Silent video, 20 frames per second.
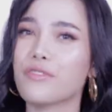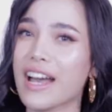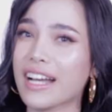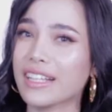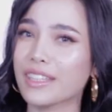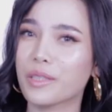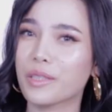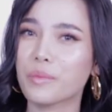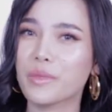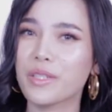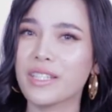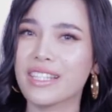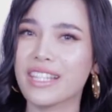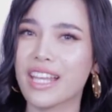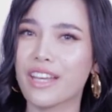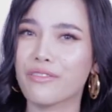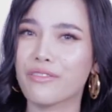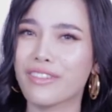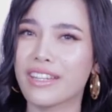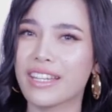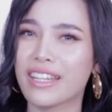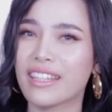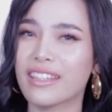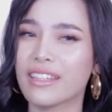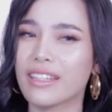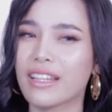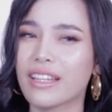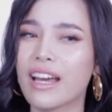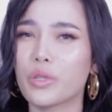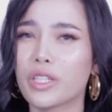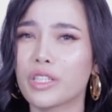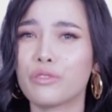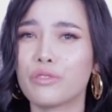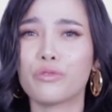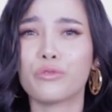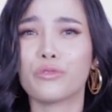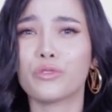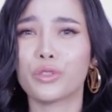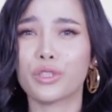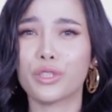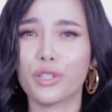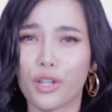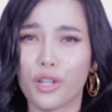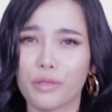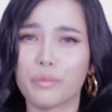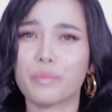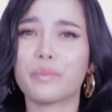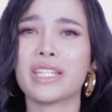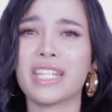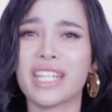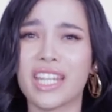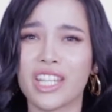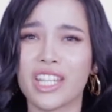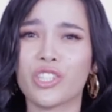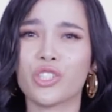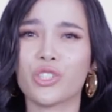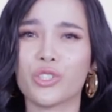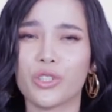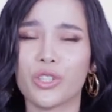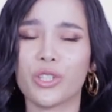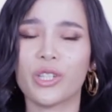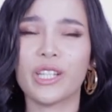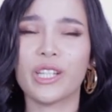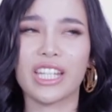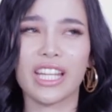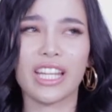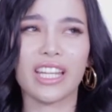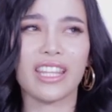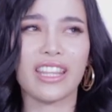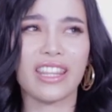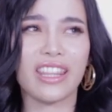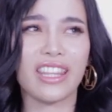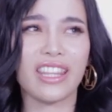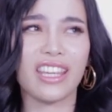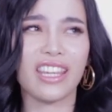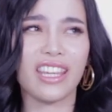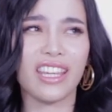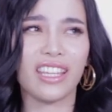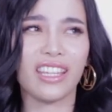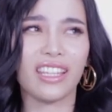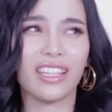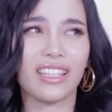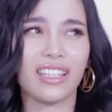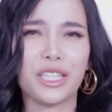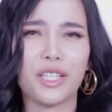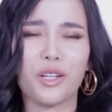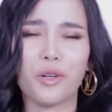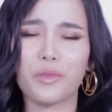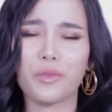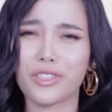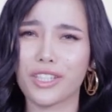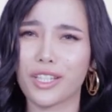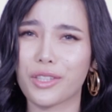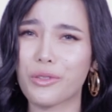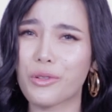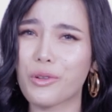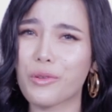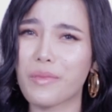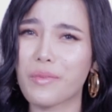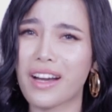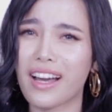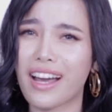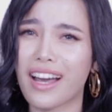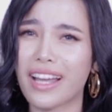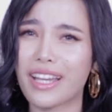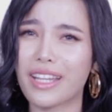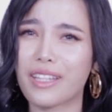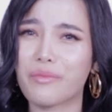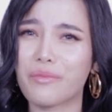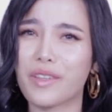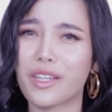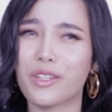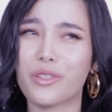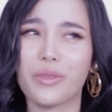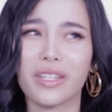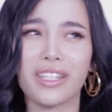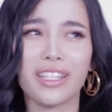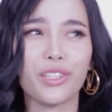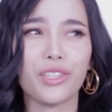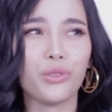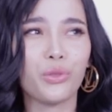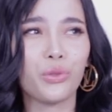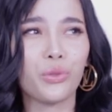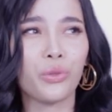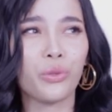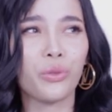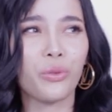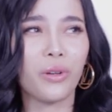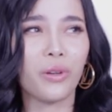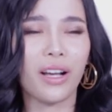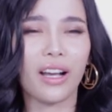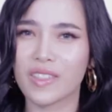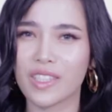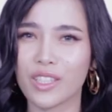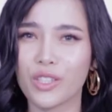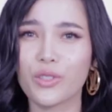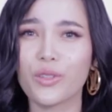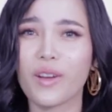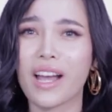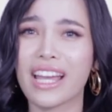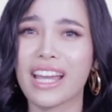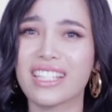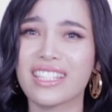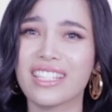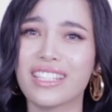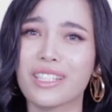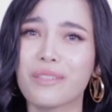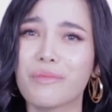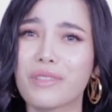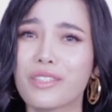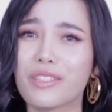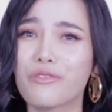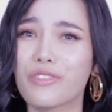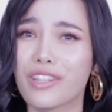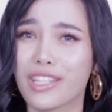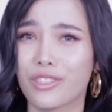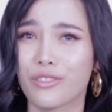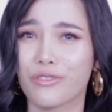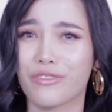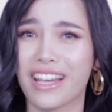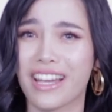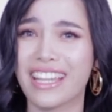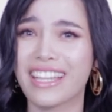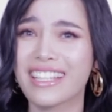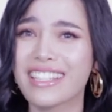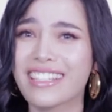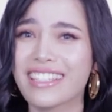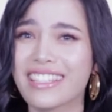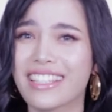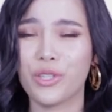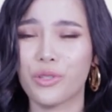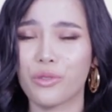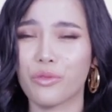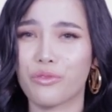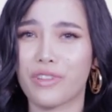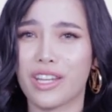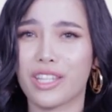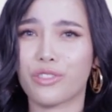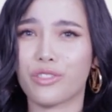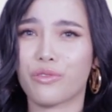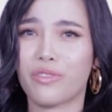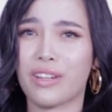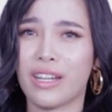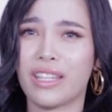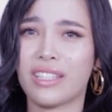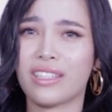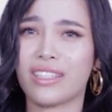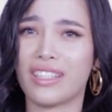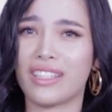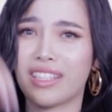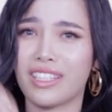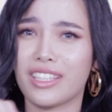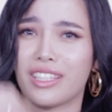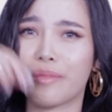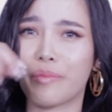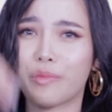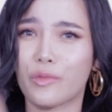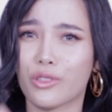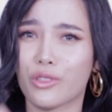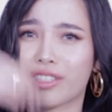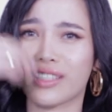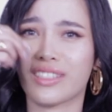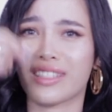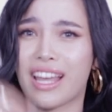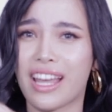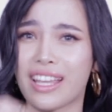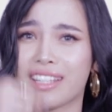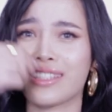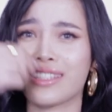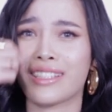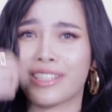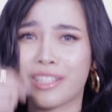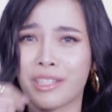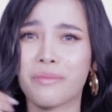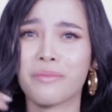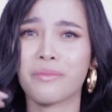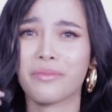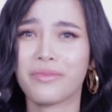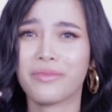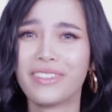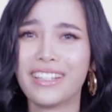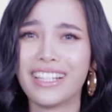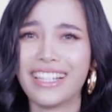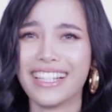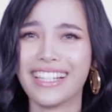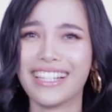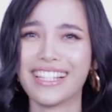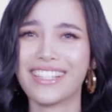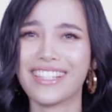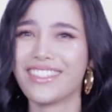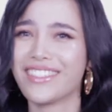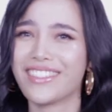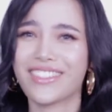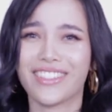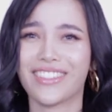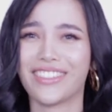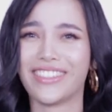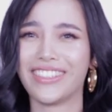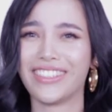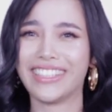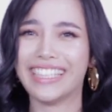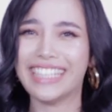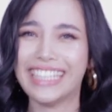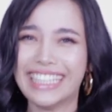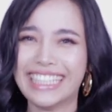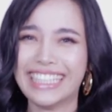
Fact number seven, weird food combination, I think. Hindi ako masyadong kumakain, pero when I do, siguro ice cream and french fries. Yung french fries, dinidip ko siya sa ice cream. So, yun.